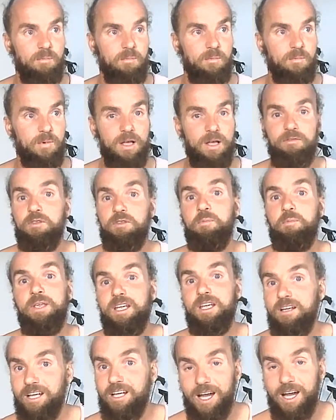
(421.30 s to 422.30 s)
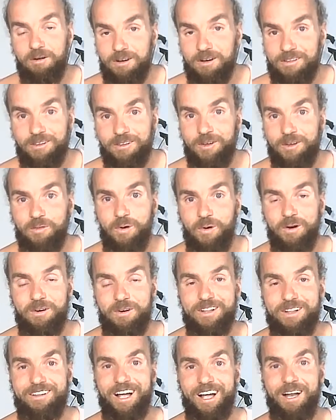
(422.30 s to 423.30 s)
have to be in
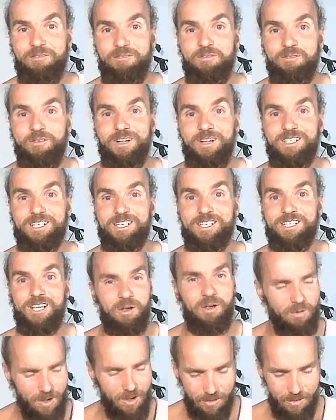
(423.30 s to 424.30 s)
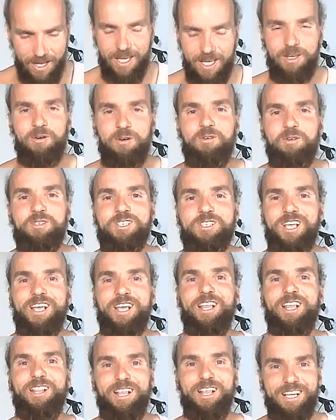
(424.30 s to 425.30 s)
quarantine, for instance, well, then use
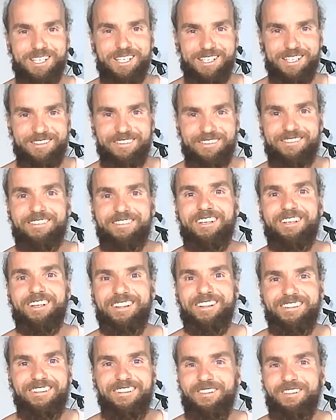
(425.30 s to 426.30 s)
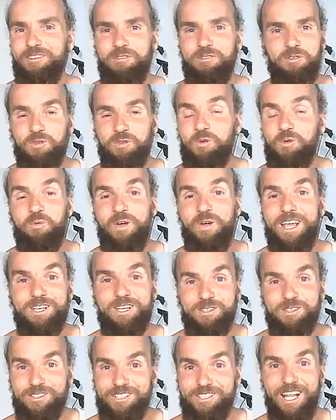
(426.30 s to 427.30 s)
this 2 weeks
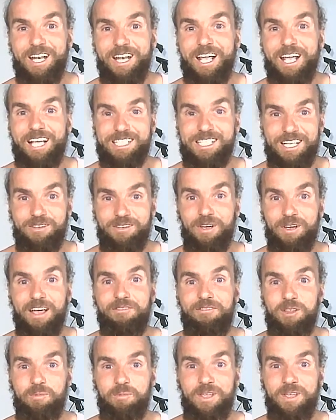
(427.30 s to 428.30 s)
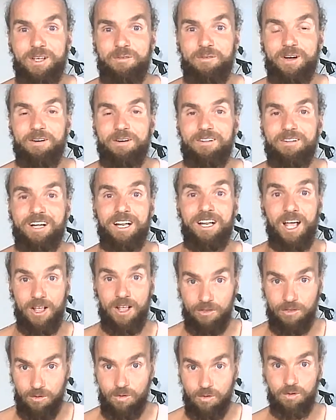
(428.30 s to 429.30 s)
or 10 days that you have to be in quarantine
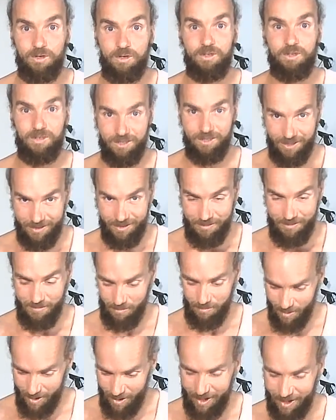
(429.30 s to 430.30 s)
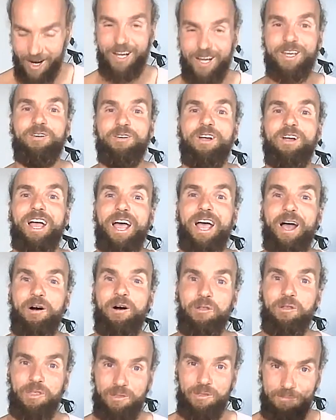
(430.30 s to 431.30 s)
to work on your
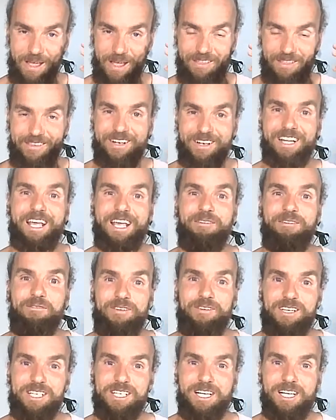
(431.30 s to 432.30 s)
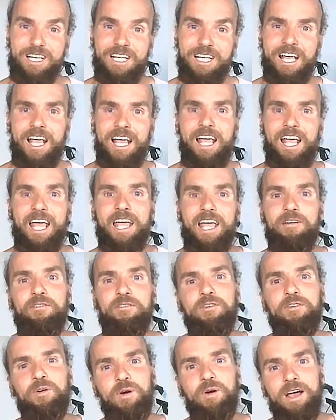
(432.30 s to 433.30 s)
health mentally and physically. If
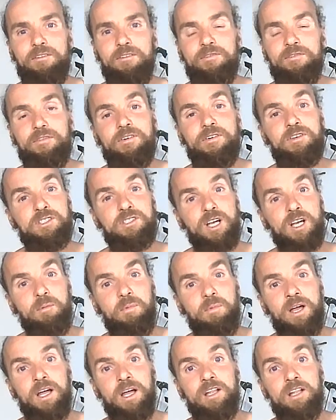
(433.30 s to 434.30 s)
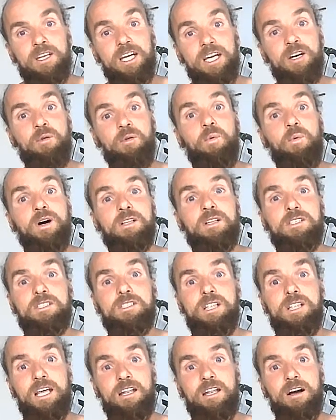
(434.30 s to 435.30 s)
you have some dear ones
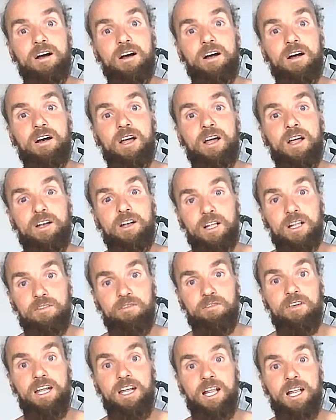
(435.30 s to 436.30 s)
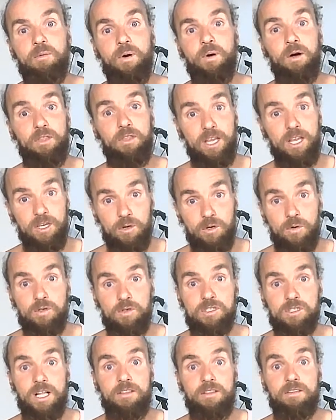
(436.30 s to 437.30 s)
that are not feeling well, then use
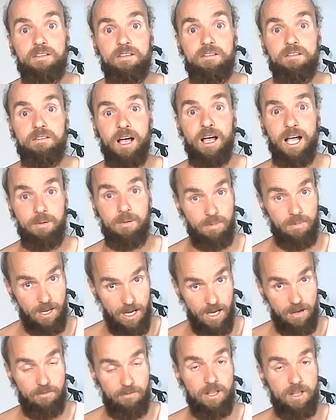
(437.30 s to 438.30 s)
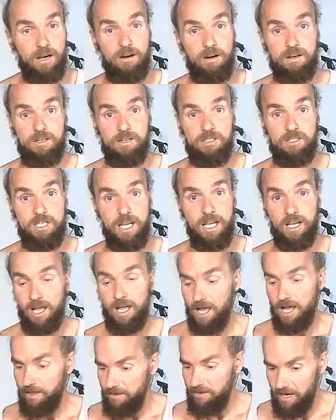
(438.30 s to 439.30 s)
that time. If they are sick,
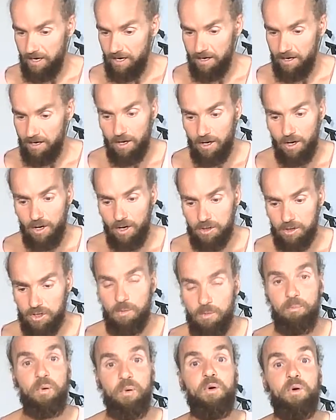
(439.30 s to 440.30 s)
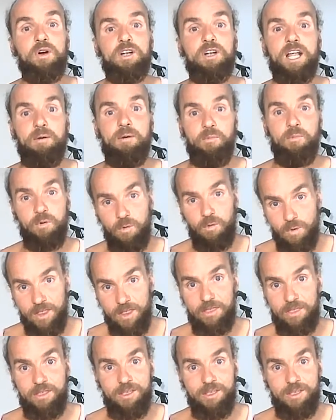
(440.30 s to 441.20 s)
then support them with